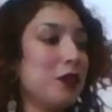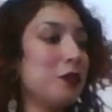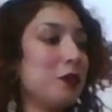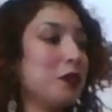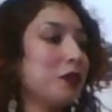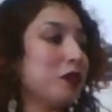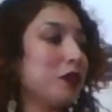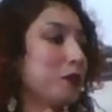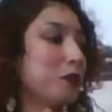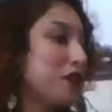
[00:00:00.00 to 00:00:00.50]

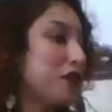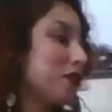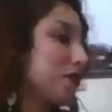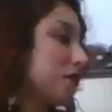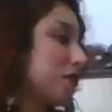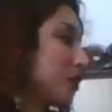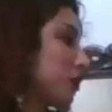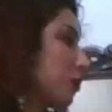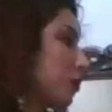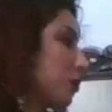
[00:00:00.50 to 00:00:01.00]
up in the
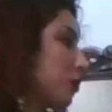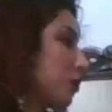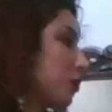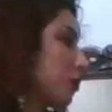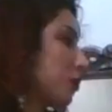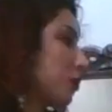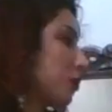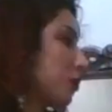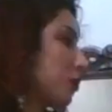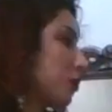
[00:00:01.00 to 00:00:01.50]
Pacific
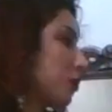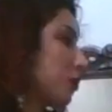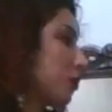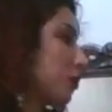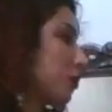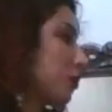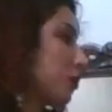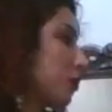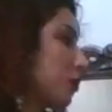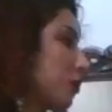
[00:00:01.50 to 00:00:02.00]
Northwest
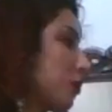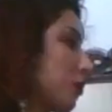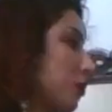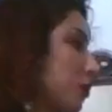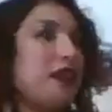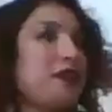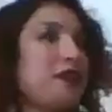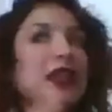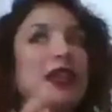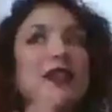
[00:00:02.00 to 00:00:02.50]
where you
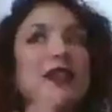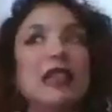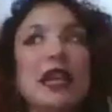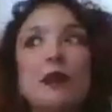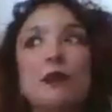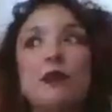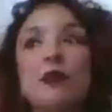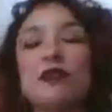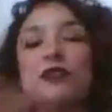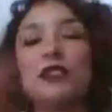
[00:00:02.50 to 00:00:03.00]
do have
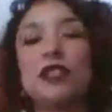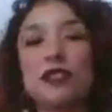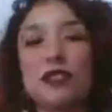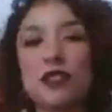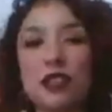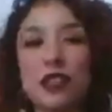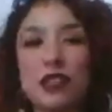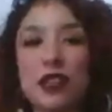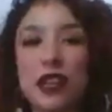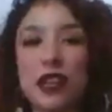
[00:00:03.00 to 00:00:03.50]
that type of
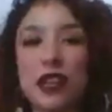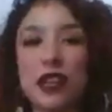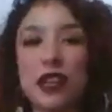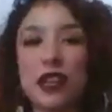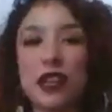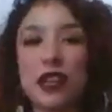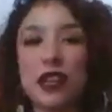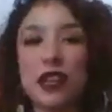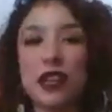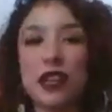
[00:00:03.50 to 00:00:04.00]

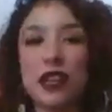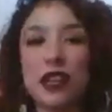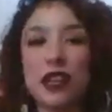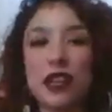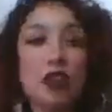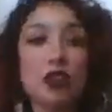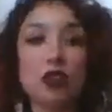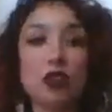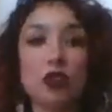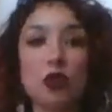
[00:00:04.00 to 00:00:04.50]
disconnect with
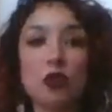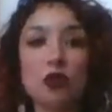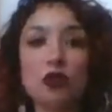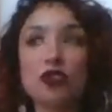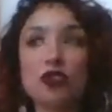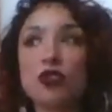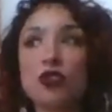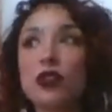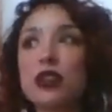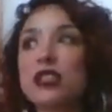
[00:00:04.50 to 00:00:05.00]

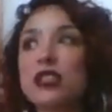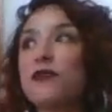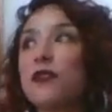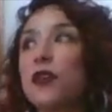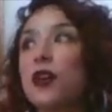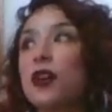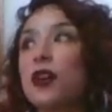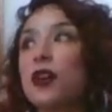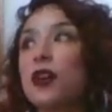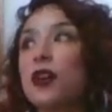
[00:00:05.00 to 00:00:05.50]
your culture
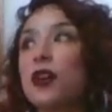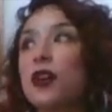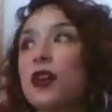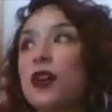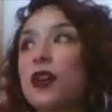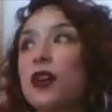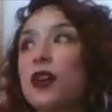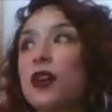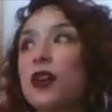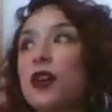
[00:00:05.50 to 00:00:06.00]
as far
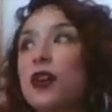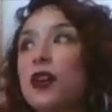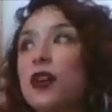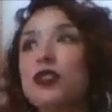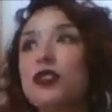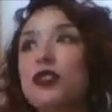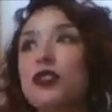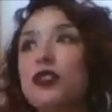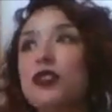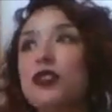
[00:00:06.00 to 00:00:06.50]
as,
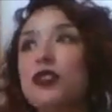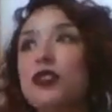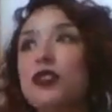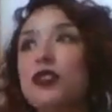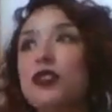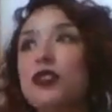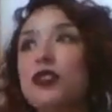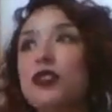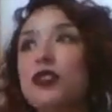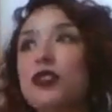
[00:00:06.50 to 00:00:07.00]
you know,
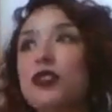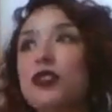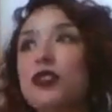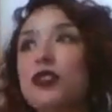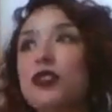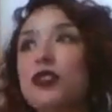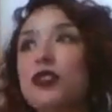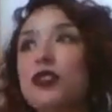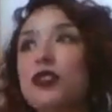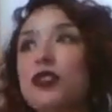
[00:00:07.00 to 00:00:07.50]
there's
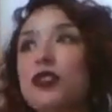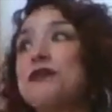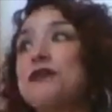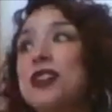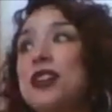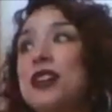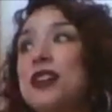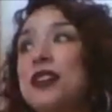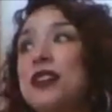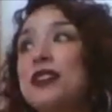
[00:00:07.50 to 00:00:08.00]
not a lot
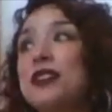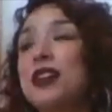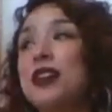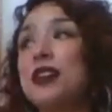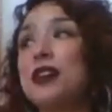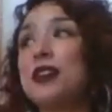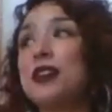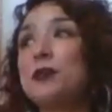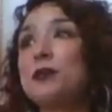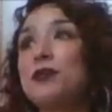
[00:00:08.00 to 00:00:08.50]
of
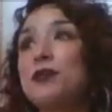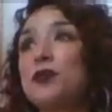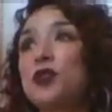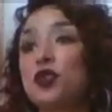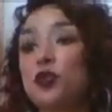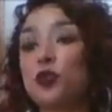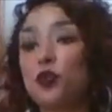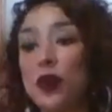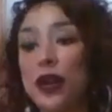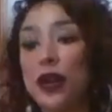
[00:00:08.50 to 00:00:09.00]
um,
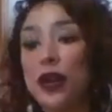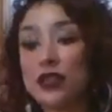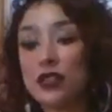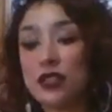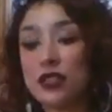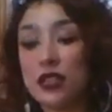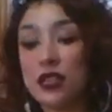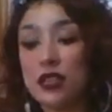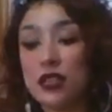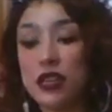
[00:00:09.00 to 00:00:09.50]

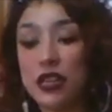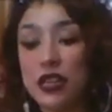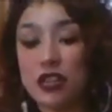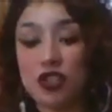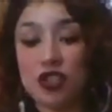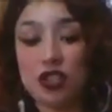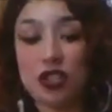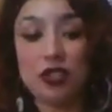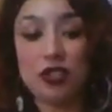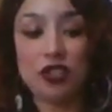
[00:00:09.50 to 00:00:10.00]
direct
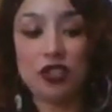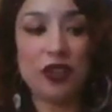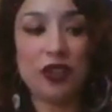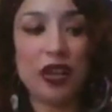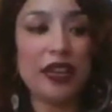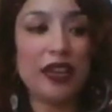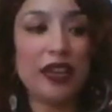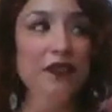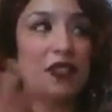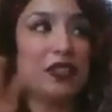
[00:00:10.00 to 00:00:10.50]
connections.
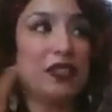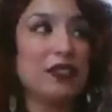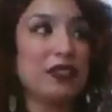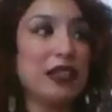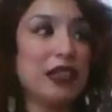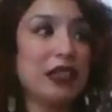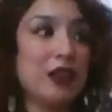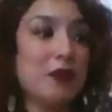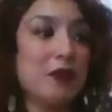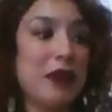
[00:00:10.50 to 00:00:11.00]
You kind of have to
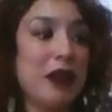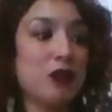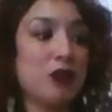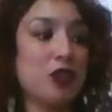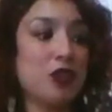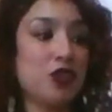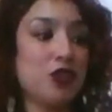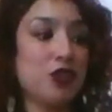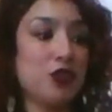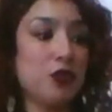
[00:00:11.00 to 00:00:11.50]
seek them
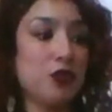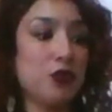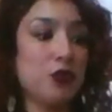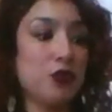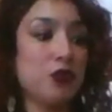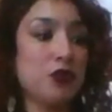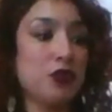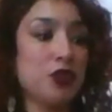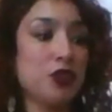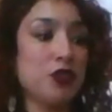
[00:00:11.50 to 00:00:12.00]
out
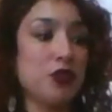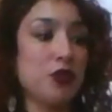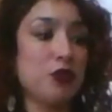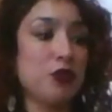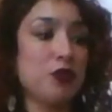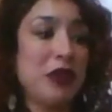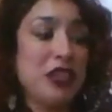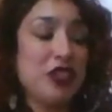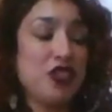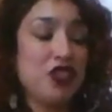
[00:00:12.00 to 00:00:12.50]
to, you
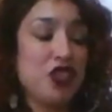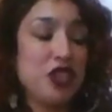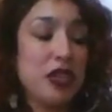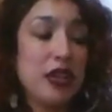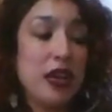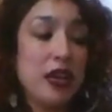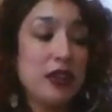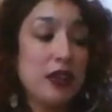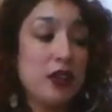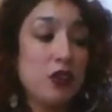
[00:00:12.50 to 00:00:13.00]
know, my
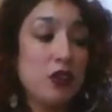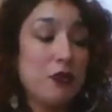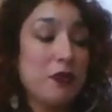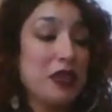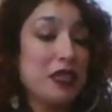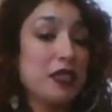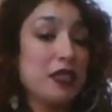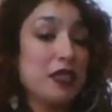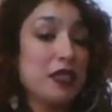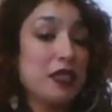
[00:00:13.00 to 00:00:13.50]
Chicana
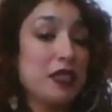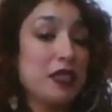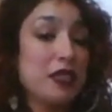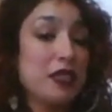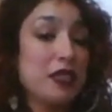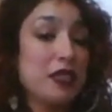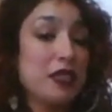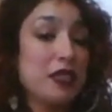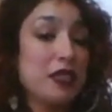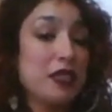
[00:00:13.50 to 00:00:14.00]
or
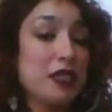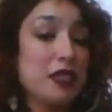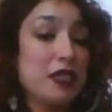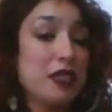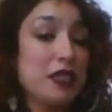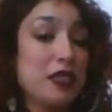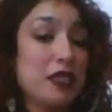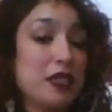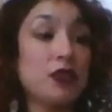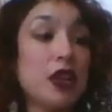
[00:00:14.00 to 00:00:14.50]
Mexican
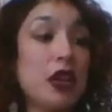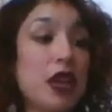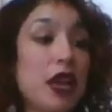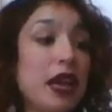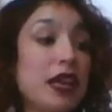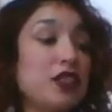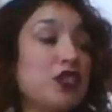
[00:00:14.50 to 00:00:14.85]
background.